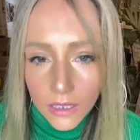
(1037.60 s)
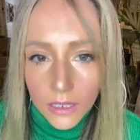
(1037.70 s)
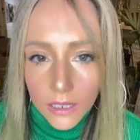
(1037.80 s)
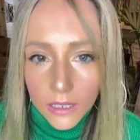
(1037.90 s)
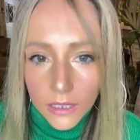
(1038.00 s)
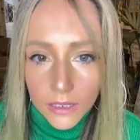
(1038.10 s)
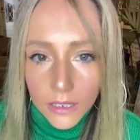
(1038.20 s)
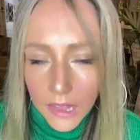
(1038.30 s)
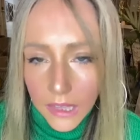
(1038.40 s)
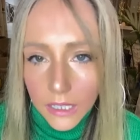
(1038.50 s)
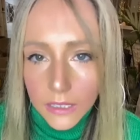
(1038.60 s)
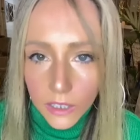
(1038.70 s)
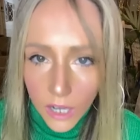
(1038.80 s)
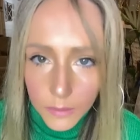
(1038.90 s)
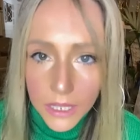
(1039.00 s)
And I think it's a
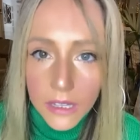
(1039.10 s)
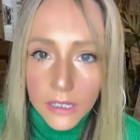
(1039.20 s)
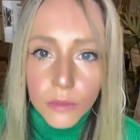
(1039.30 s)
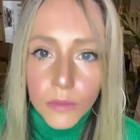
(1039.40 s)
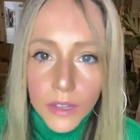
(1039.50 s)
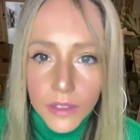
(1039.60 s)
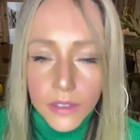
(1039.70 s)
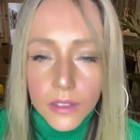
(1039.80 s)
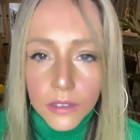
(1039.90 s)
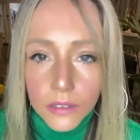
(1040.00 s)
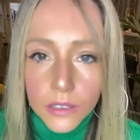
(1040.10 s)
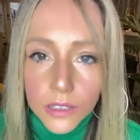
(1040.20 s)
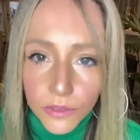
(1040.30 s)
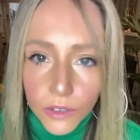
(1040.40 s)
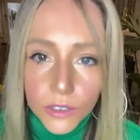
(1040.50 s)
common thing with
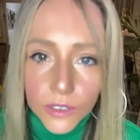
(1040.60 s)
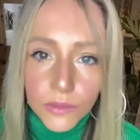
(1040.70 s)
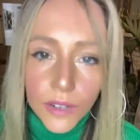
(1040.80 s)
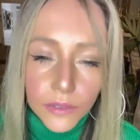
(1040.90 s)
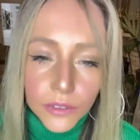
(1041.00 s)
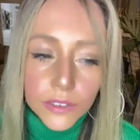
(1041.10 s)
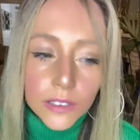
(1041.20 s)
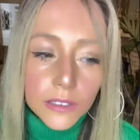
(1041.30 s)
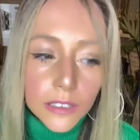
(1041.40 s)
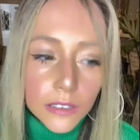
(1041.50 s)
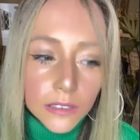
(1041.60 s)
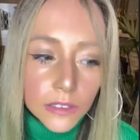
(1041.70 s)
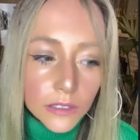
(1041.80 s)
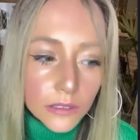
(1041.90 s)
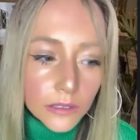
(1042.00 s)
survivors until,
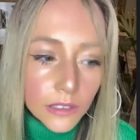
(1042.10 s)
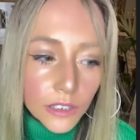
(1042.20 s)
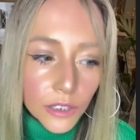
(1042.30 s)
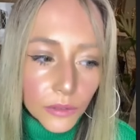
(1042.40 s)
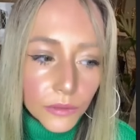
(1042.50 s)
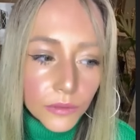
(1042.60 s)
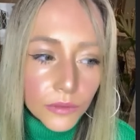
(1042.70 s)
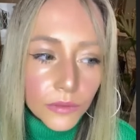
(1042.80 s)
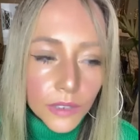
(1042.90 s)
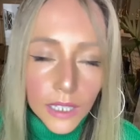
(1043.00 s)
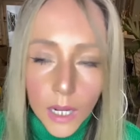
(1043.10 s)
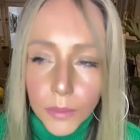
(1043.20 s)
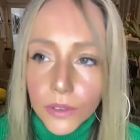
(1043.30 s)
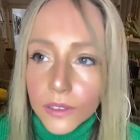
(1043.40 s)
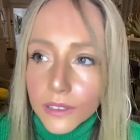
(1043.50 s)

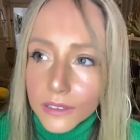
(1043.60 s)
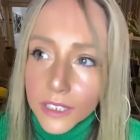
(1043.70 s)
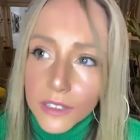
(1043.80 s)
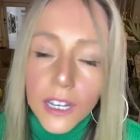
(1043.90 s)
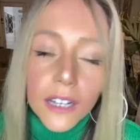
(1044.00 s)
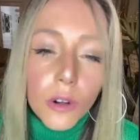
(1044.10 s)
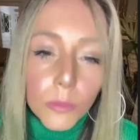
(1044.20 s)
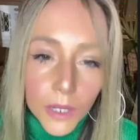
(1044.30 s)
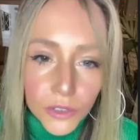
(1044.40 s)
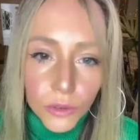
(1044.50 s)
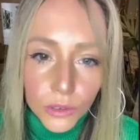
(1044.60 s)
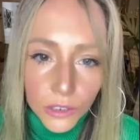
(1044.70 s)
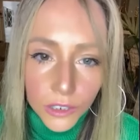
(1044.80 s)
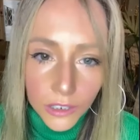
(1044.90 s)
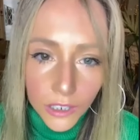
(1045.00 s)
until they got much
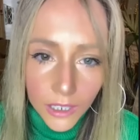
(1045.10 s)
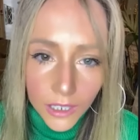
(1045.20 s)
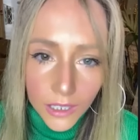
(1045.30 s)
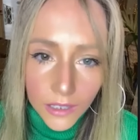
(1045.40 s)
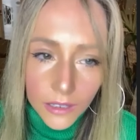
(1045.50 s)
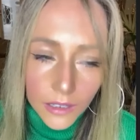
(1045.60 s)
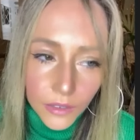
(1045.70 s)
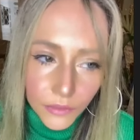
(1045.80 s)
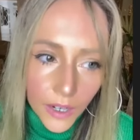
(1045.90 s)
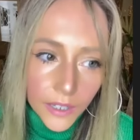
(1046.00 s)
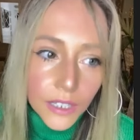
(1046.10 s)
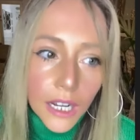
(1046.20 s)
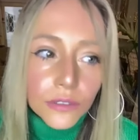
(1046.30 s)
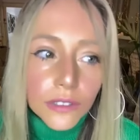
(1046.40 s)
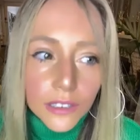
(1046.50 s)
older, then they found
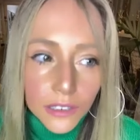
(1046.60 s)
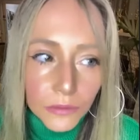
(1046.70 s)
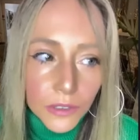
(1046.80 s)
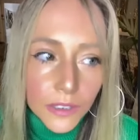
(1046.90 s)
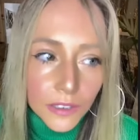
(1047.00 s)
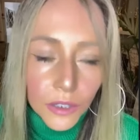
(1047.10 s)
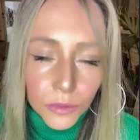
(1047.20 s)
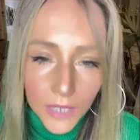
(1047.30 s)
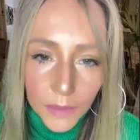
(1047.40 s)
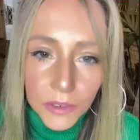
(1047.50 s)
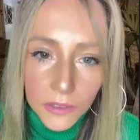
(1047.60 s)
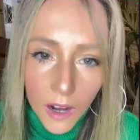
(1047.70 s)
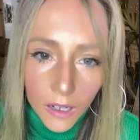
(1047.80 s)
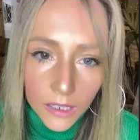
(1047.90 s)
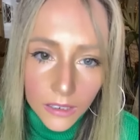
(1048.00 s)
out that it was, time to
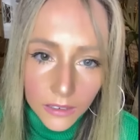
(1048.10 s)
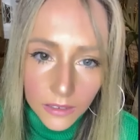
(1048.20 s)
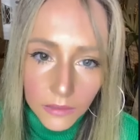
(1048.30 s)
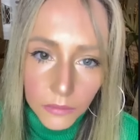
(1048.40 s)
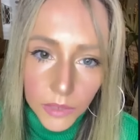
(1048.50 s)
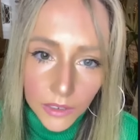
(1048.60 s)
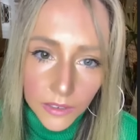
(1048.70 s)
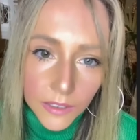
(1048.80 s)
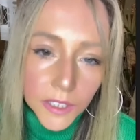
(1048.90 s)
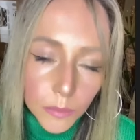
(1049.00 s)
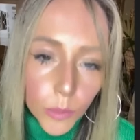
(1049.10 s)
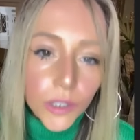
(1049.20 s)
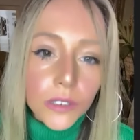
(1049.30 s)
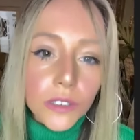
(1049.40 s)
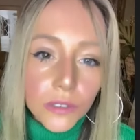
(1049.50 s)
talk, because it's
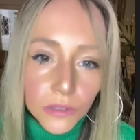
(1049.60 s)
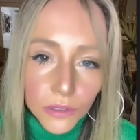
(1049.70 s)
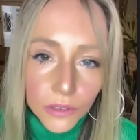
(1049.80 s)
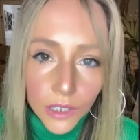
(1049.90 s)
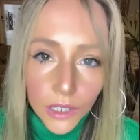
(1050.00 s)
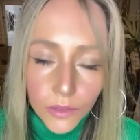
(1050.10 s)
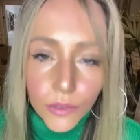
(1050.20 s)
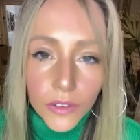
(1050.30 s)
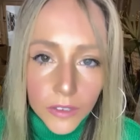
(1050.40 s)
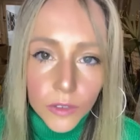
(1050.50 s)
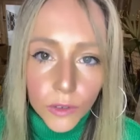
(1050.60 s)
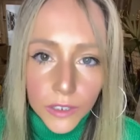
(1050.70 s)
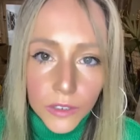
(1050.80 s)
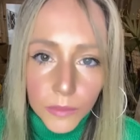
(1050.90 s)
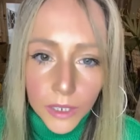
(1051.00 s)
important for these
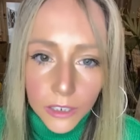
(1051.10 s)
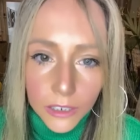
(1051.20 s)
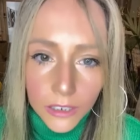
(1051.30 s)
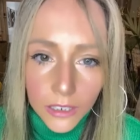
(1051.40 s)
stories to be heard.